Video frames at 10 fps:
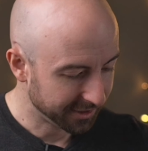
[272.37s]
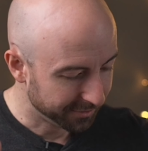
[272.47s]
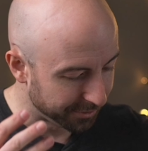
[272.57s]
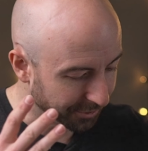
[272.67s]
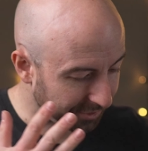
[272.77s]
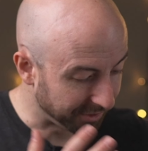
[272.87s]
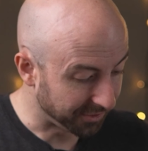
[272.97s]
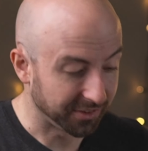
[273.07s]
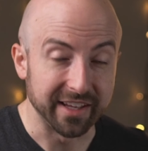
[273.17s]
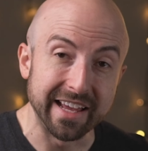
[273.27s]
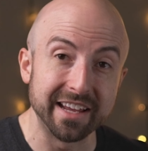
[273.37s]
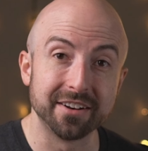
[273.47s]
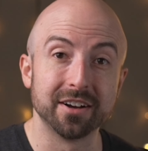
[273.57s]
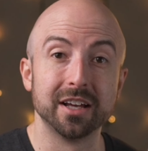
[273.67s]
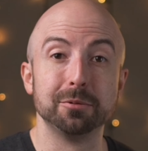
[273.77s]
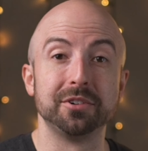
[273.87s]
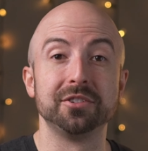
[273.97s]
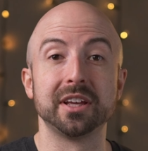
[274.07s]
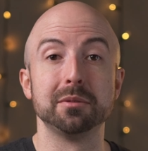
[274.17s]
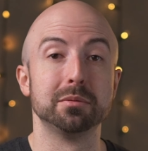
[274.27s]
versus the A9, which is
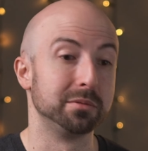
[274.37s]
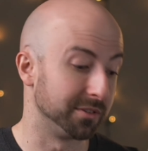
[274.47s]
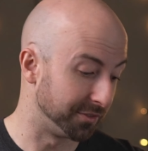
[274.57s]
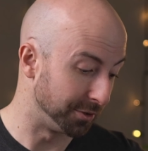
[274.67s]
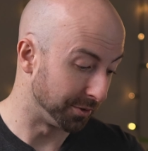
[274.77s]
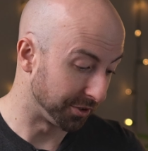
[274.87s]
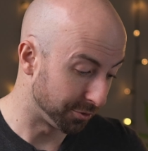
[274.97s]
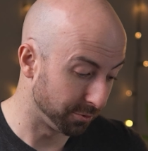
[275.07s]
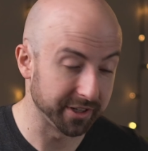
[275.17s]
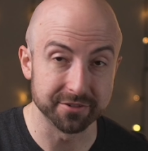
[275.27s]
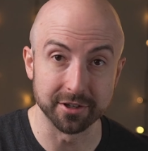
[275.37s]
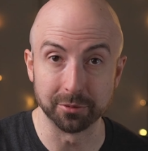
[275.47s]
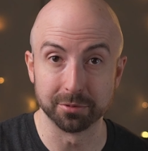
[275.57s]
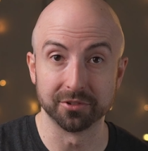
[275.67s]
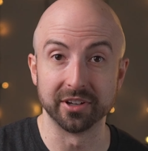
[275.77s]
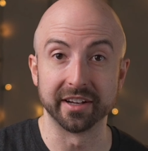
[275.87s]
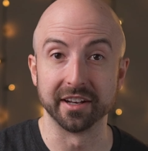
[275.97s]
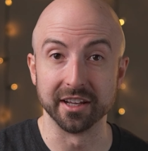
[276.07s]
capable of doing 20 frames per second